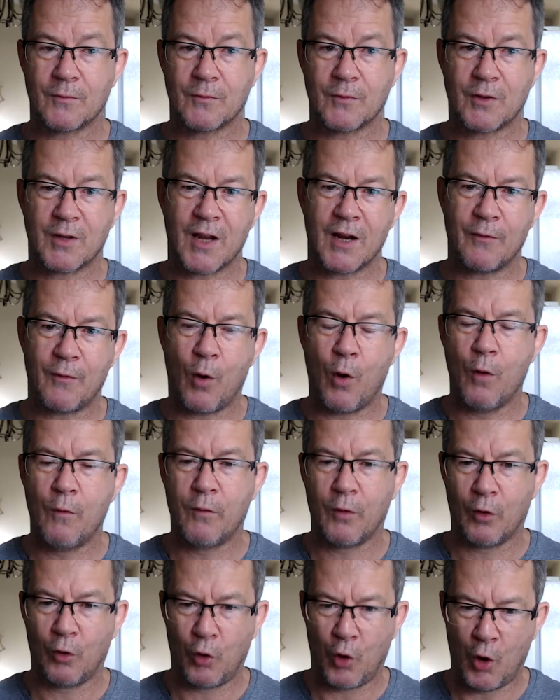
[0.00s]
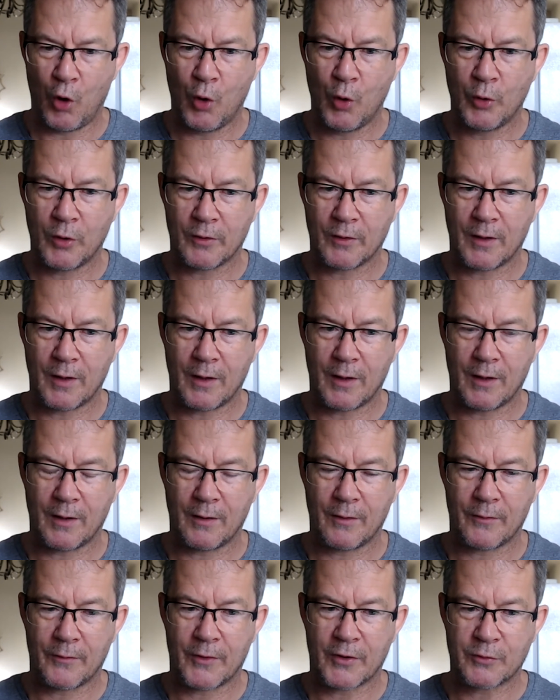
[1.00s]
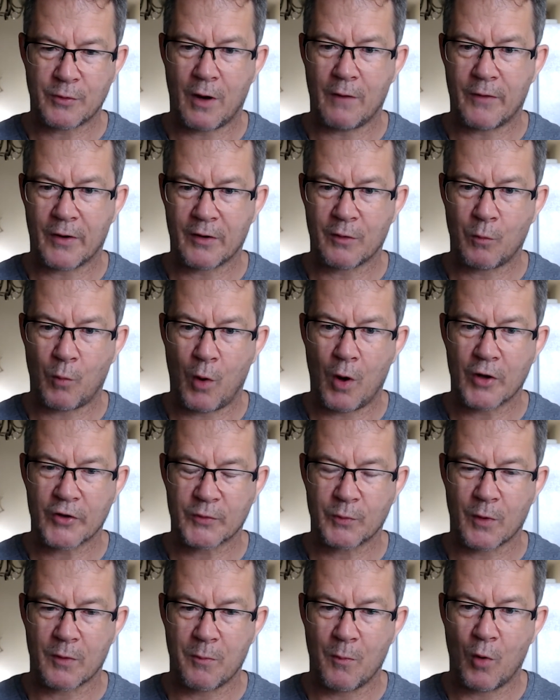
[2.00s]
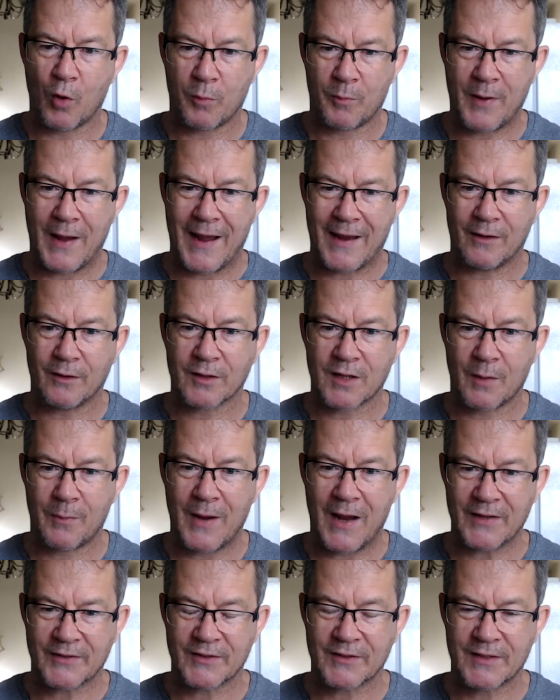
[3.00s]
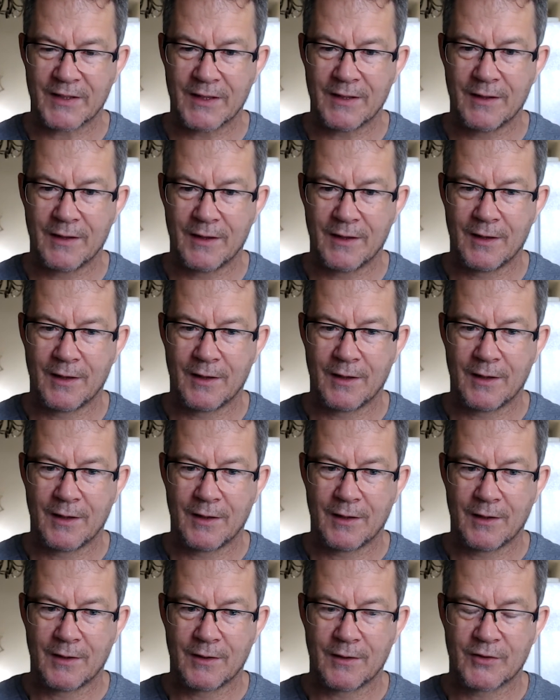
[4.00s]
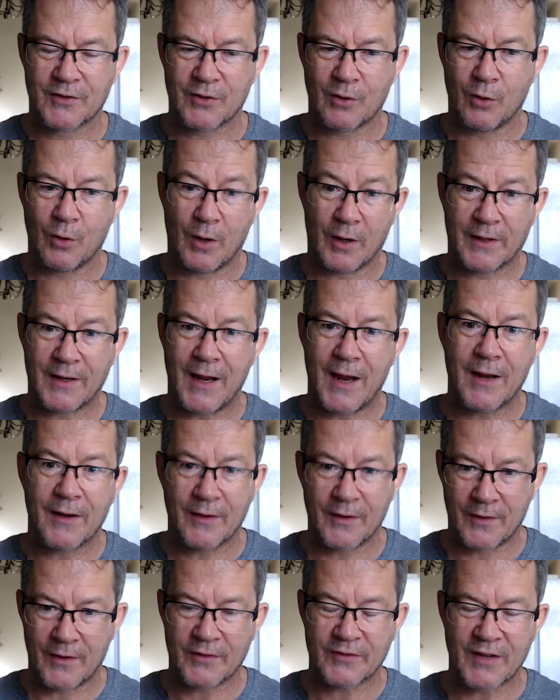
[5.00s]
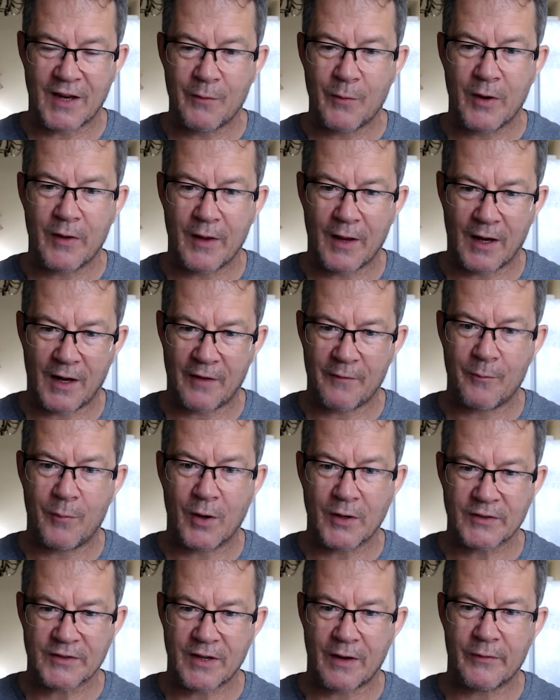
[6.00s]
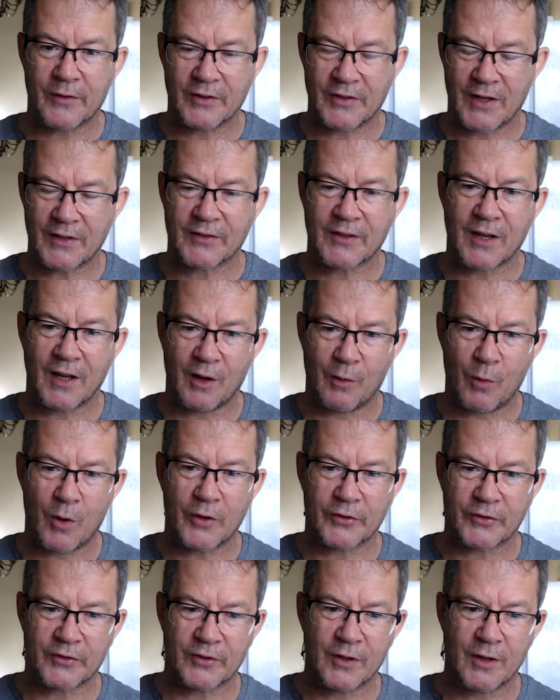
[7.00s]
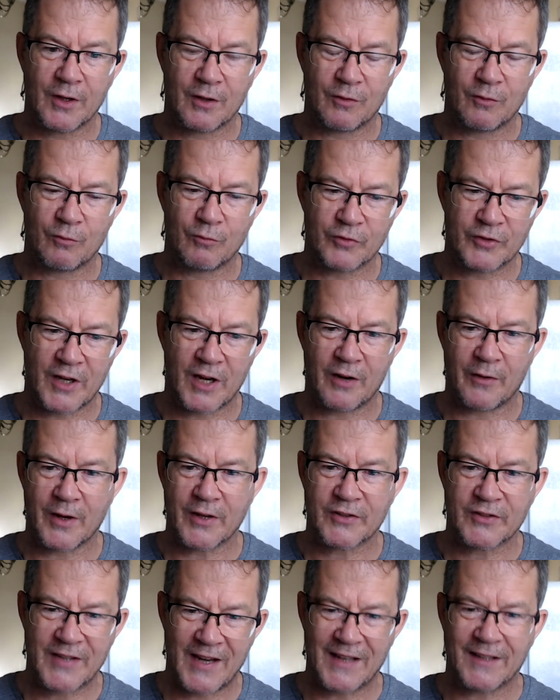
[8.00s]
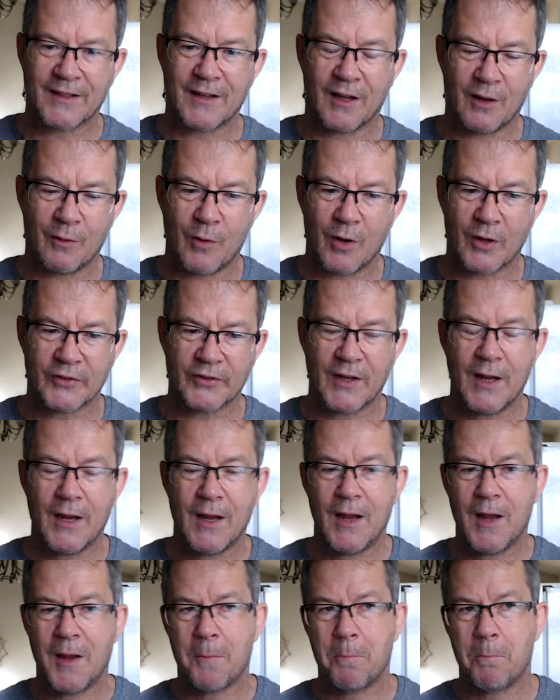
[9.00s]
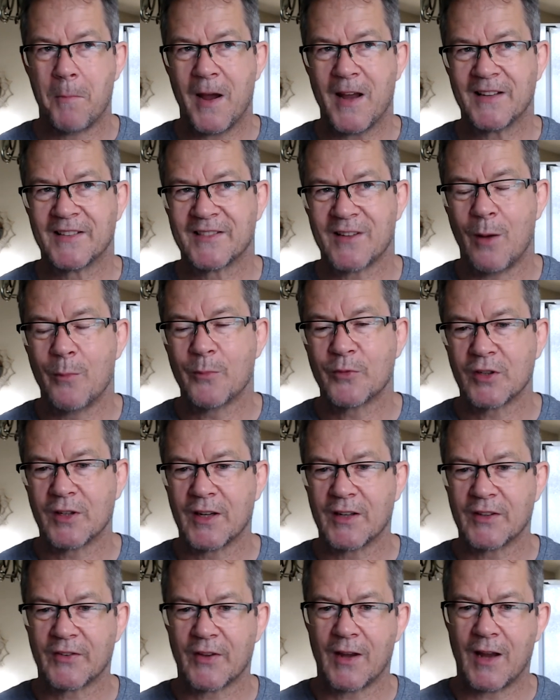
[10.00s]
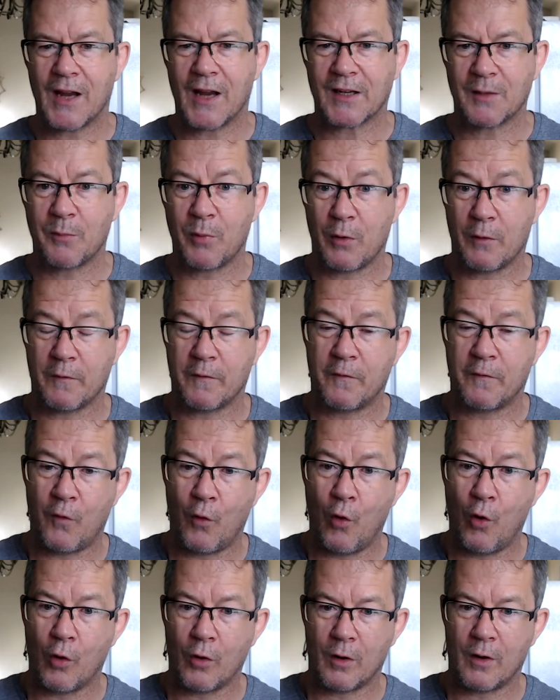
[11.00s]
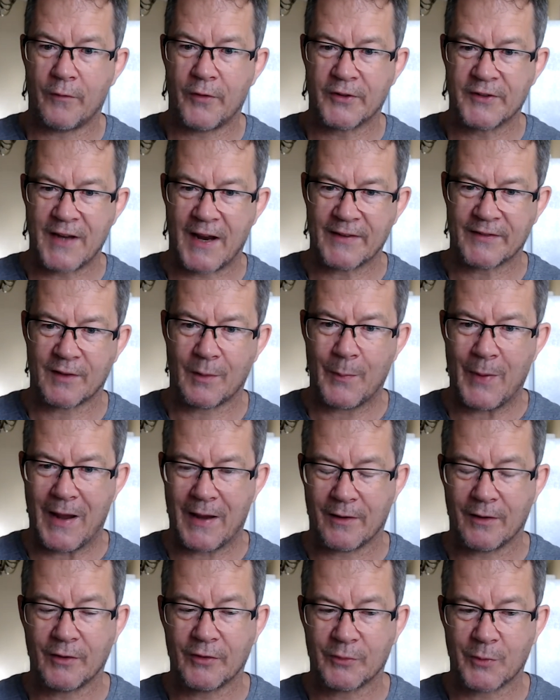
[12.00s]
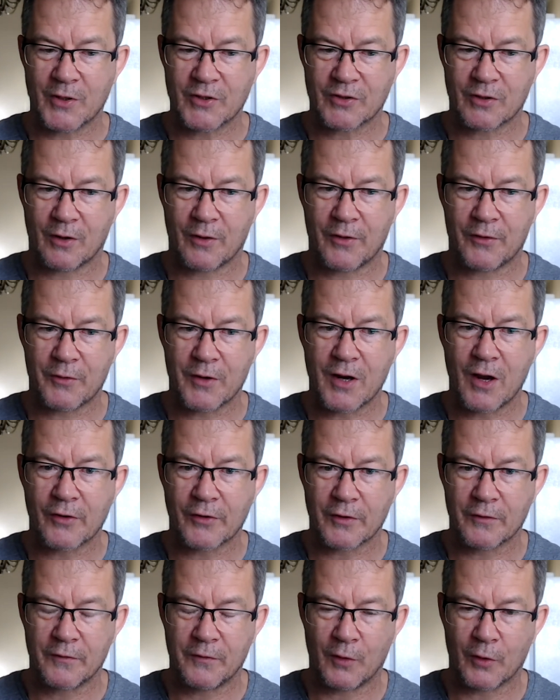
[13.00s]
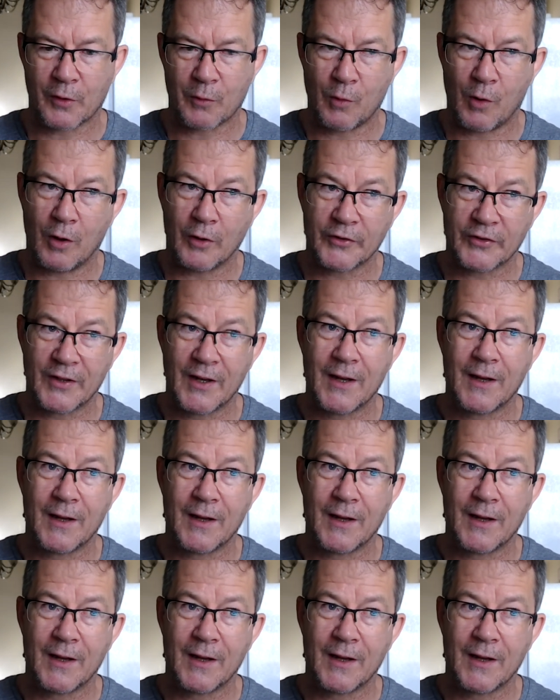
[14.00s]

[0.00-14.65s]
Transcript: kind of overload the 1200 watts with more panel capacity. So again, in the same way that 11.76 kilowatts generates 10 kilowatts, my assumption is that I can put 4 of the Tesla panels, which are 340 watts.